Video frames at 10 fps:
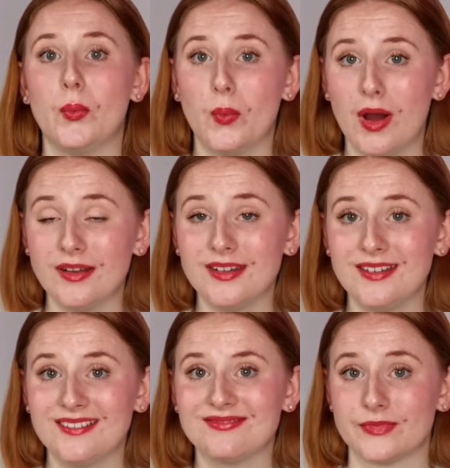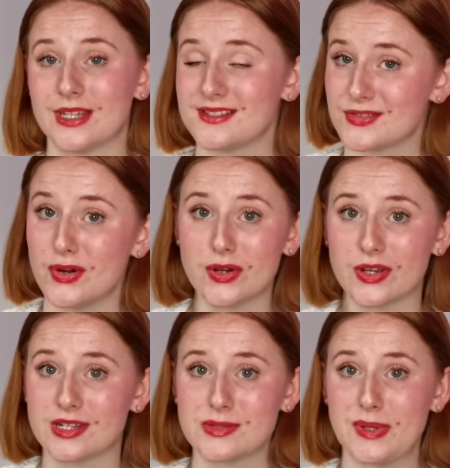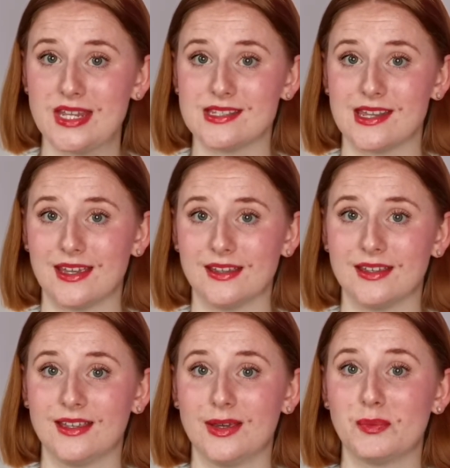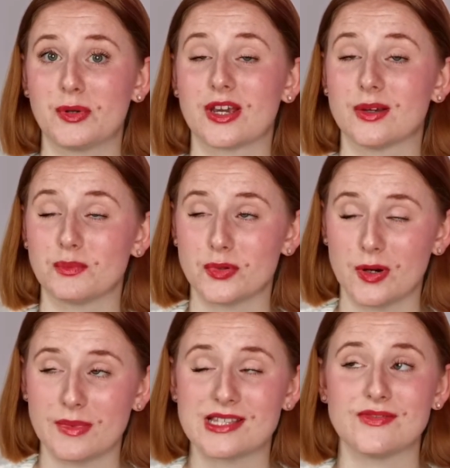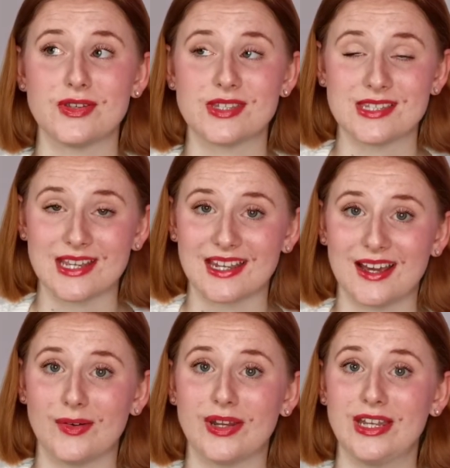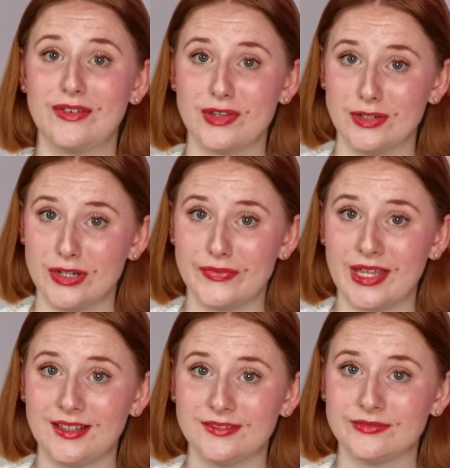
One, it's not going to be easy, but I can promise if you stick it out and if you love it,